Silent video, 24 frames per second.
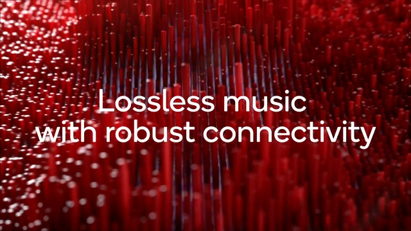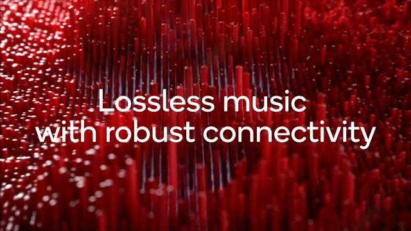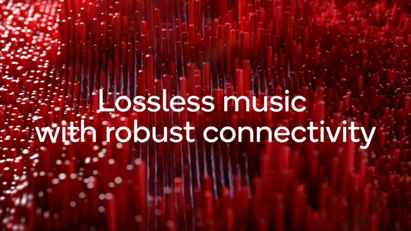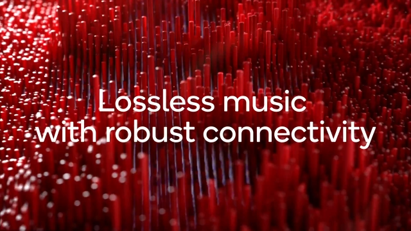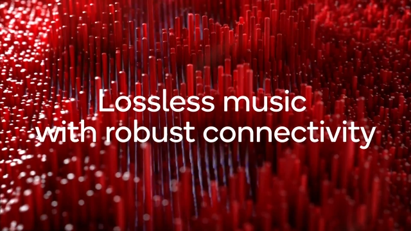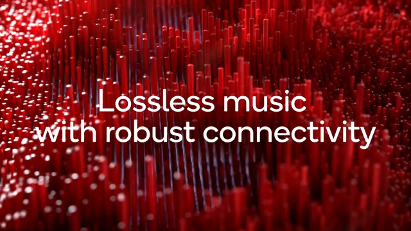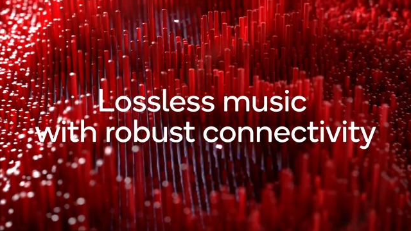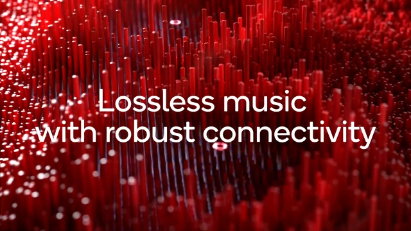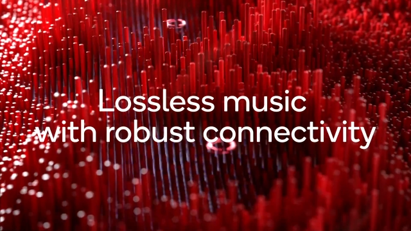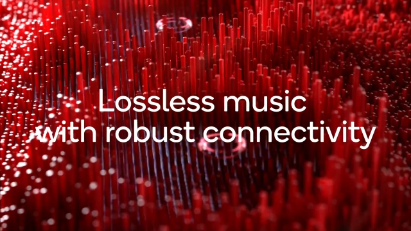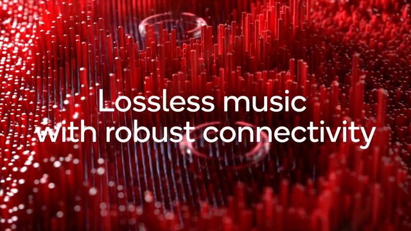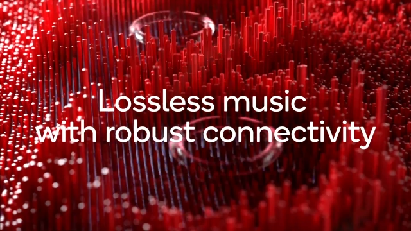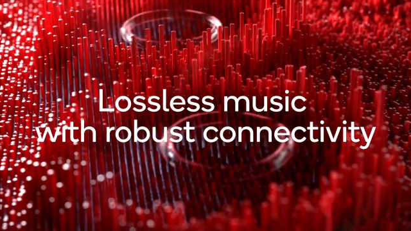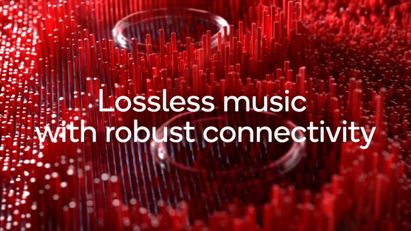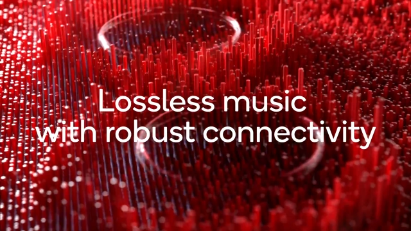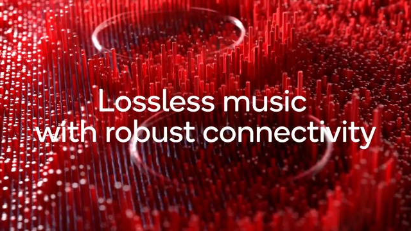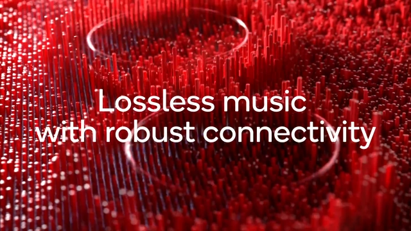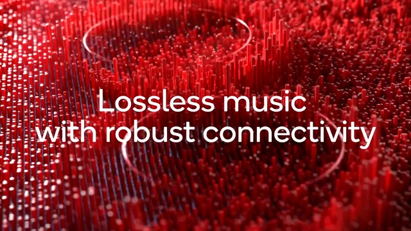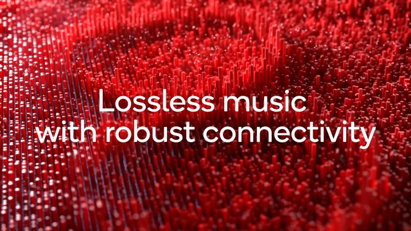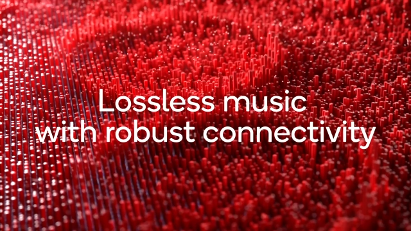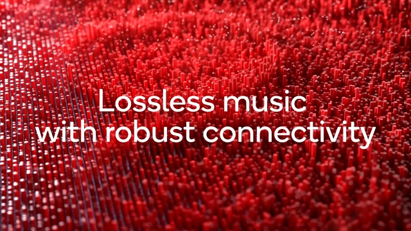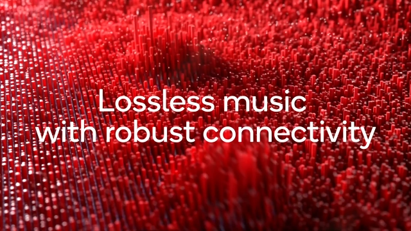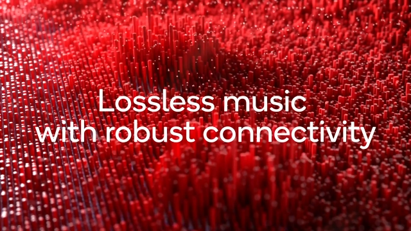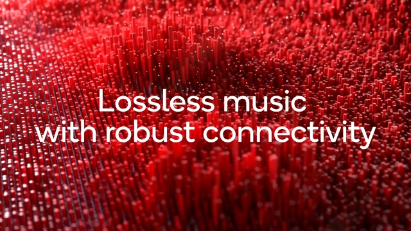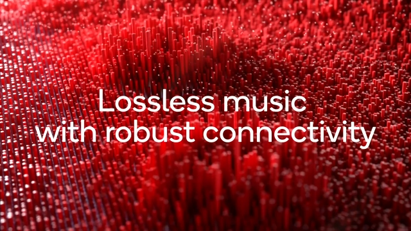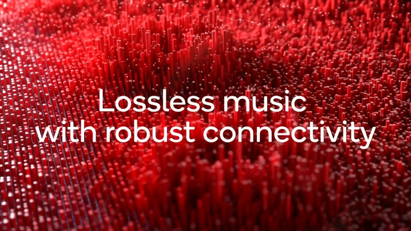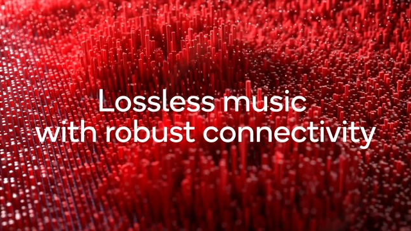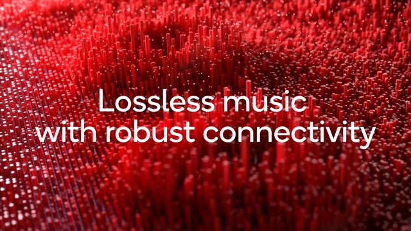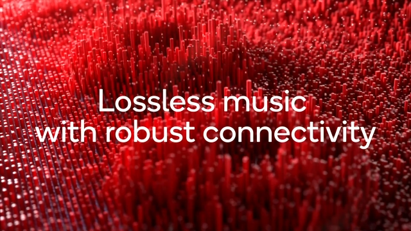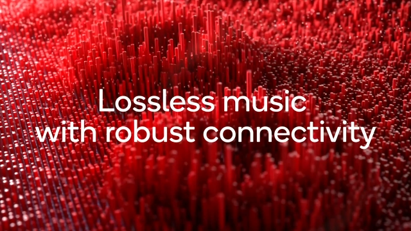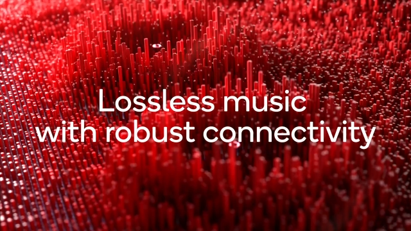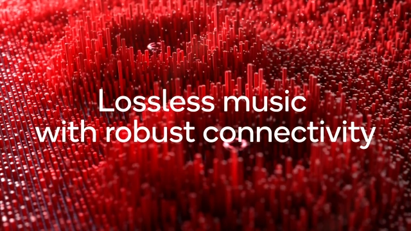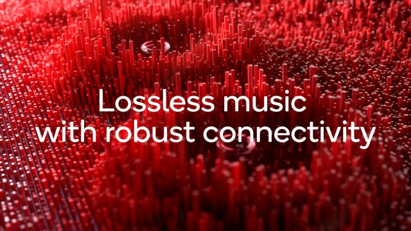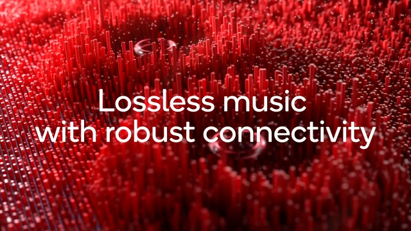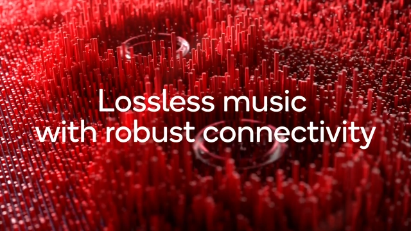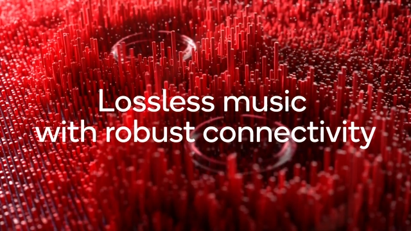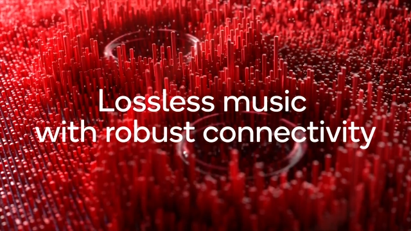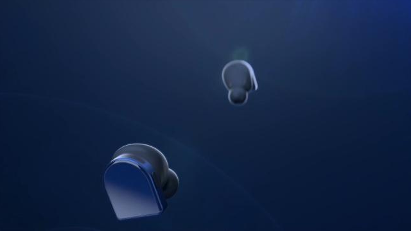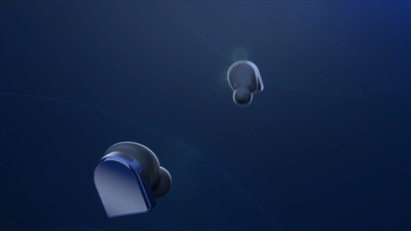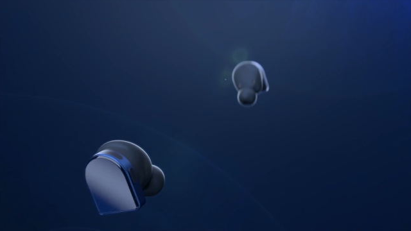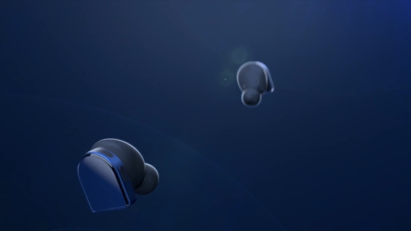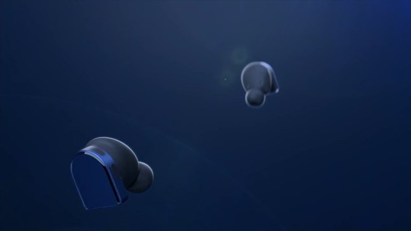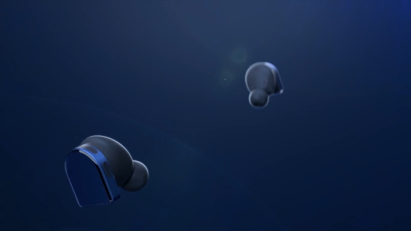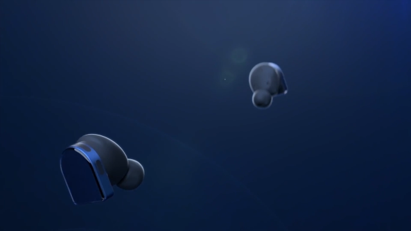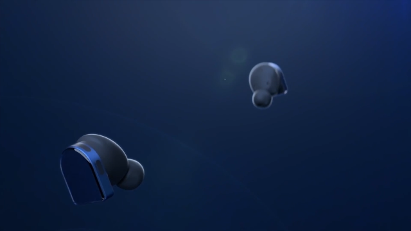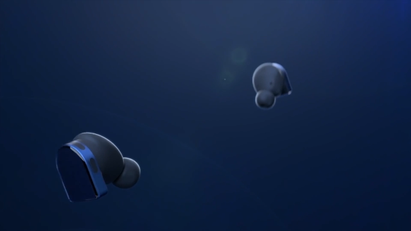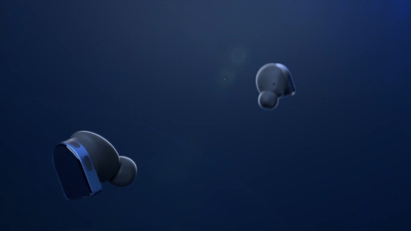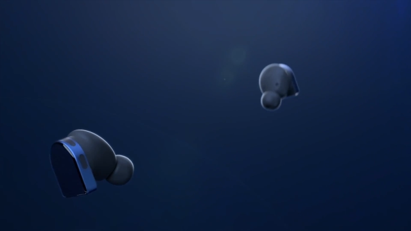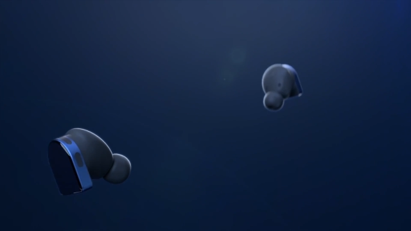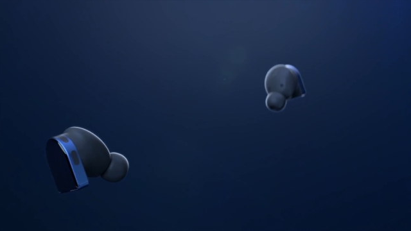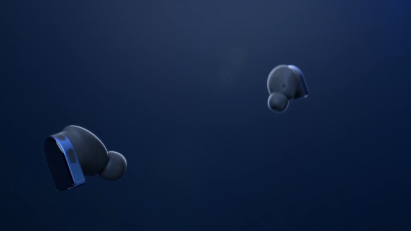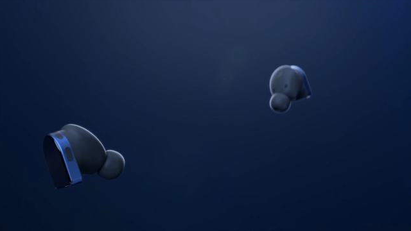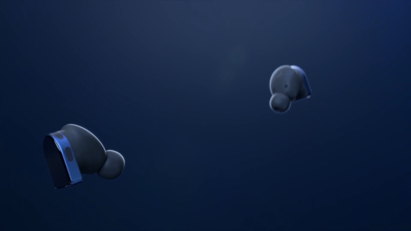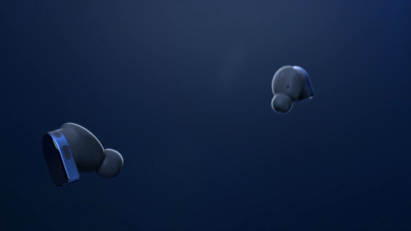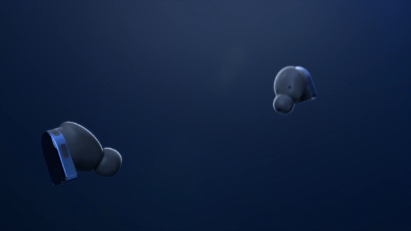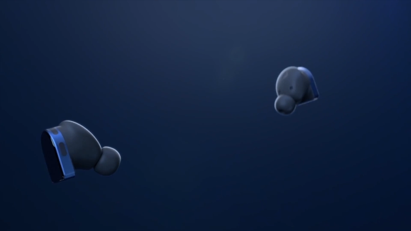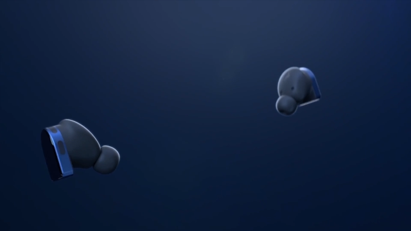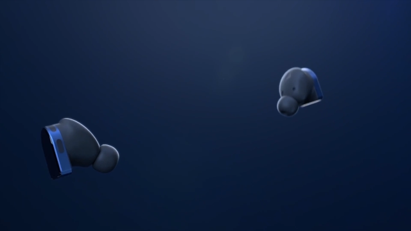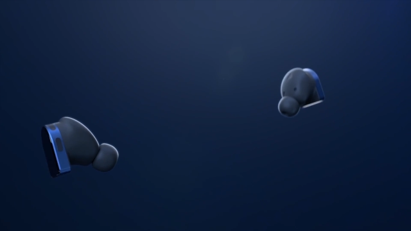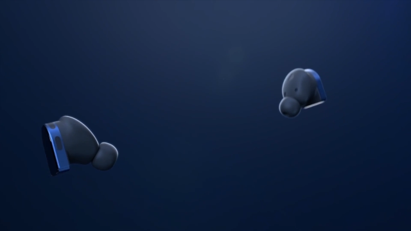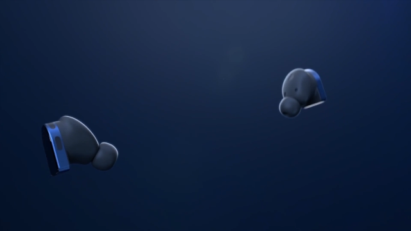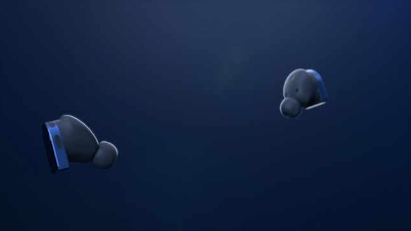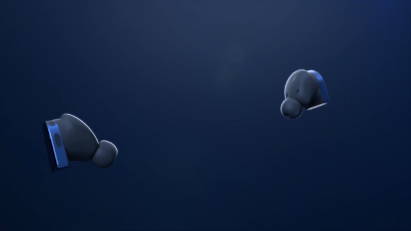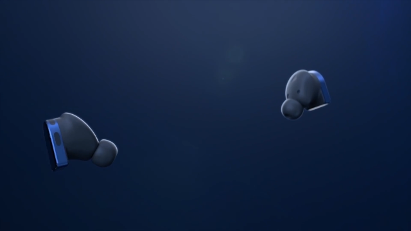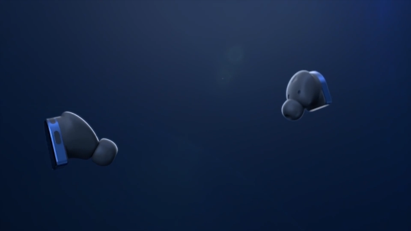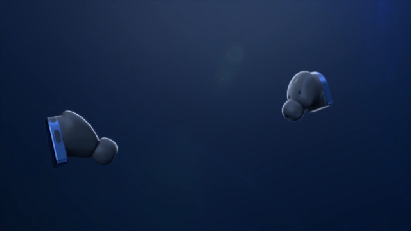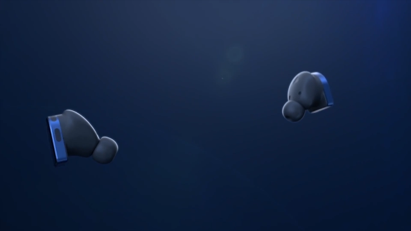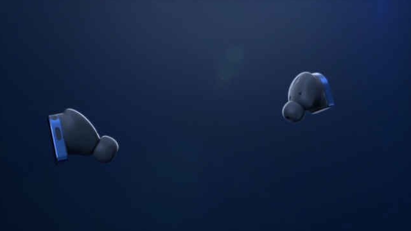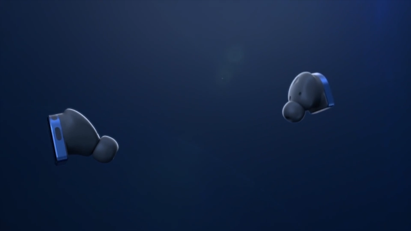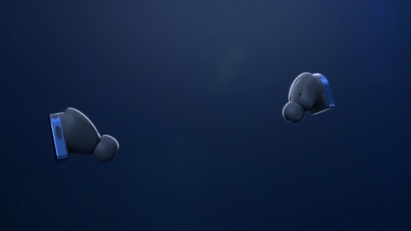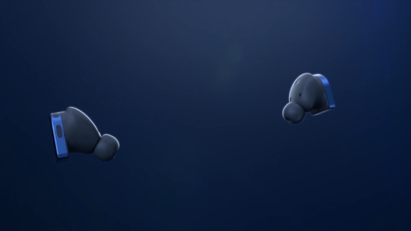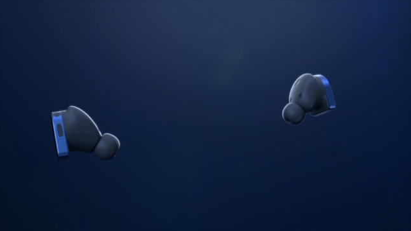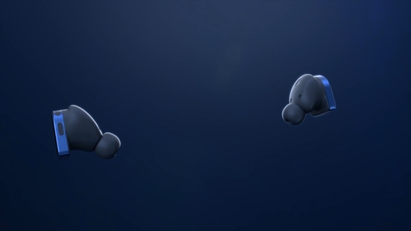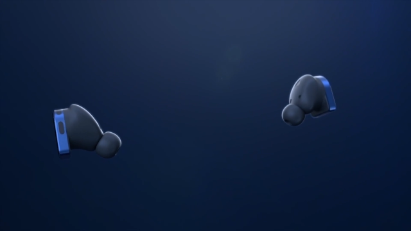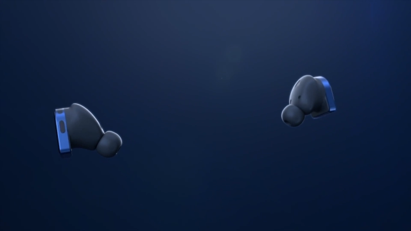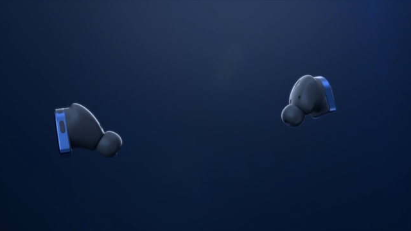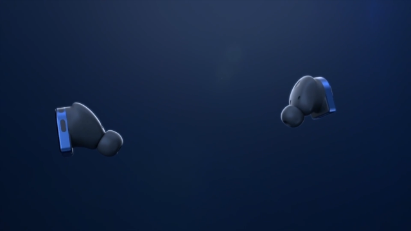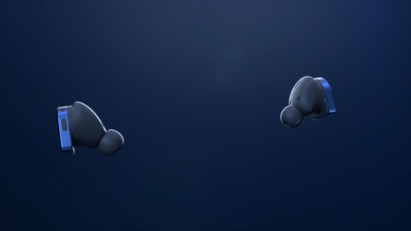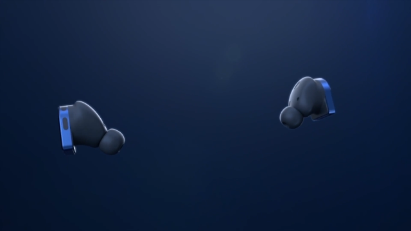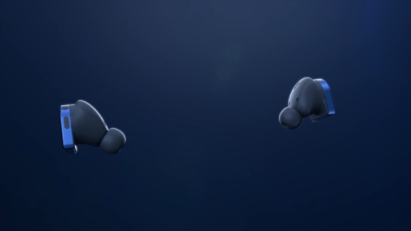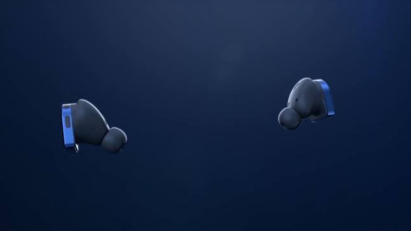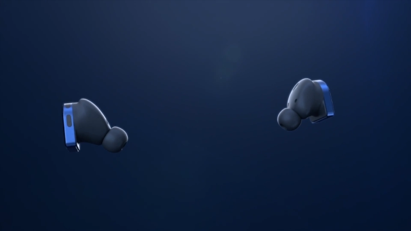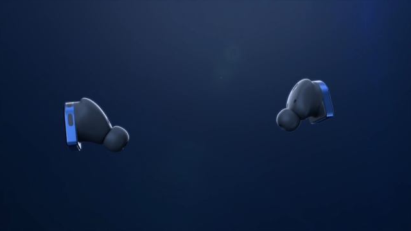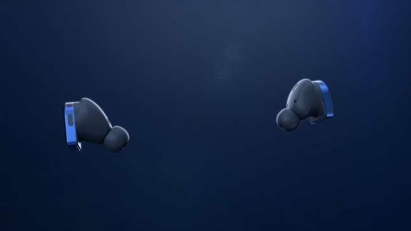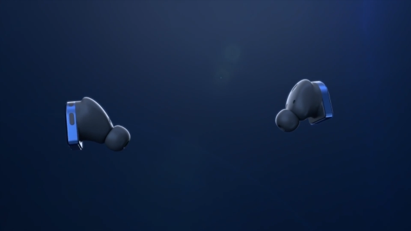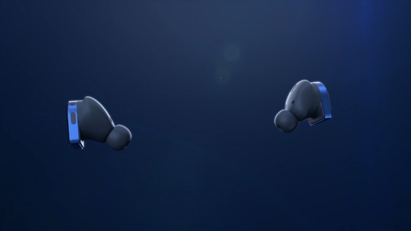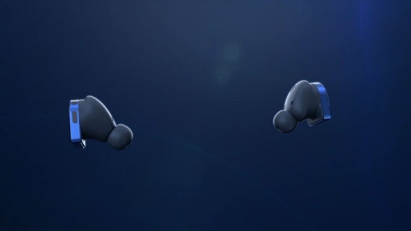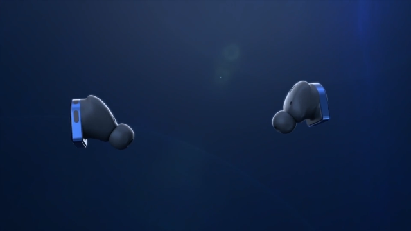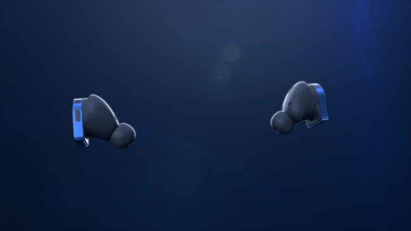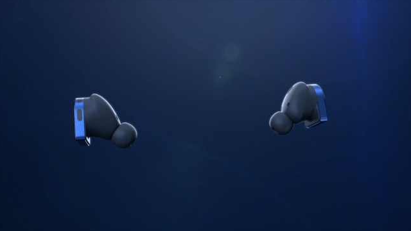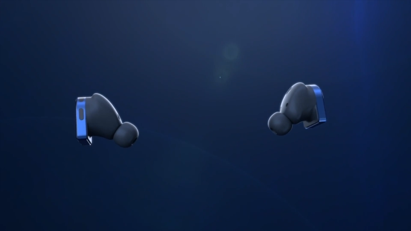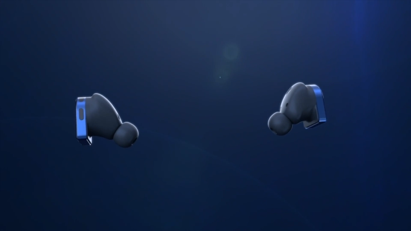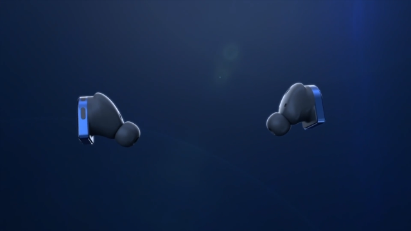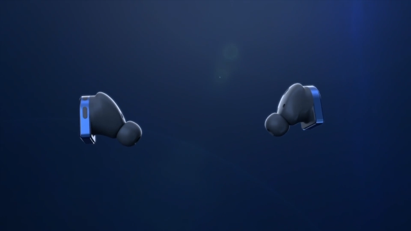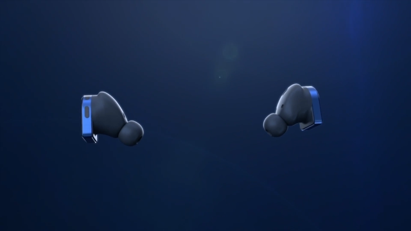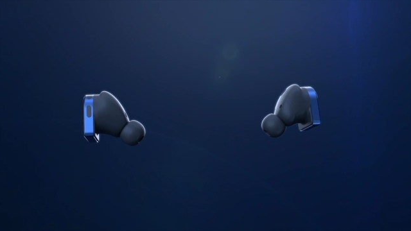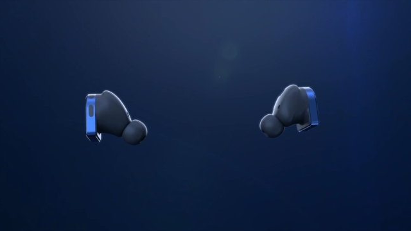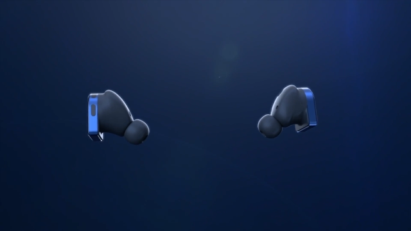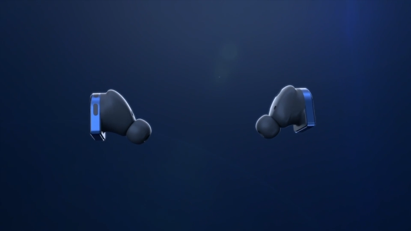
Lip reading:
(no speaker visible)